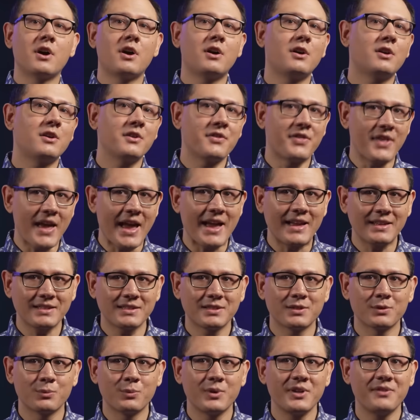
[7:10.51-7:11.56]
all
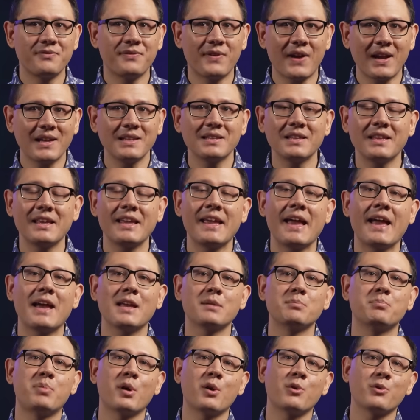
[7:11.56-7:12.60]
that, we finally
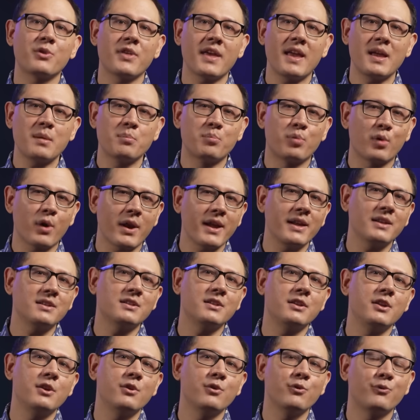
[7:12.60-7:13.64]
had both a
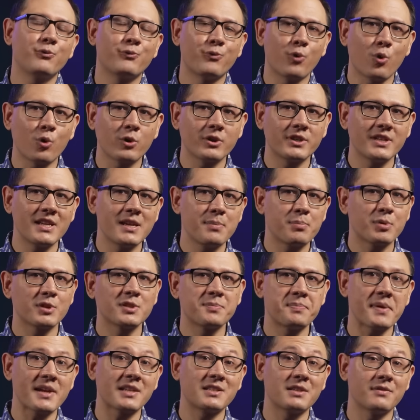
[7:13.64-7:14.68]
brand new 4D
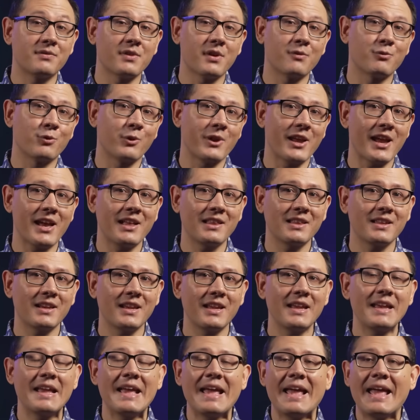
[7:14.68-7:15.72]
perspective of
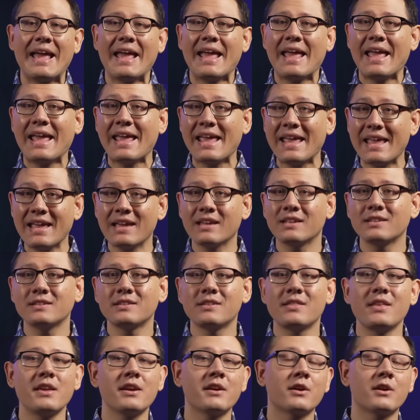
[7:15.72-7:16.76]
reality and
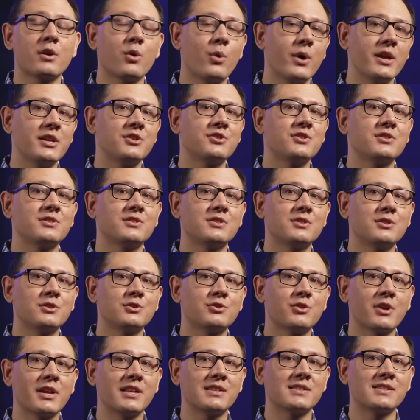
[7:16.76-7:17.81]
the equations to
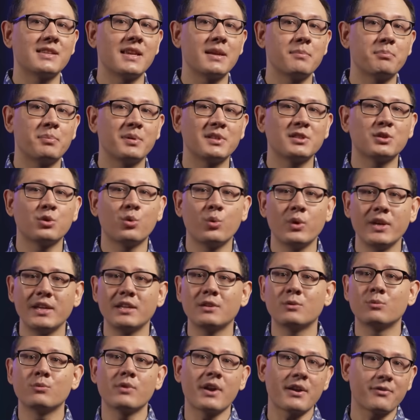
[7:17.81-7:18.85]
translate
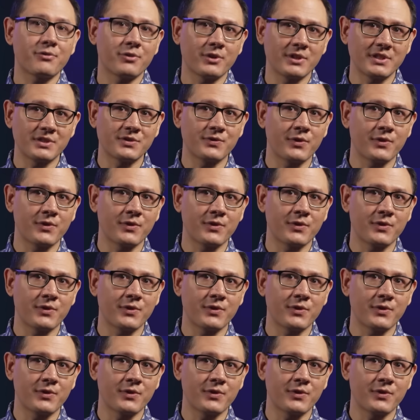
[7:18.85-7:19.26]
between reference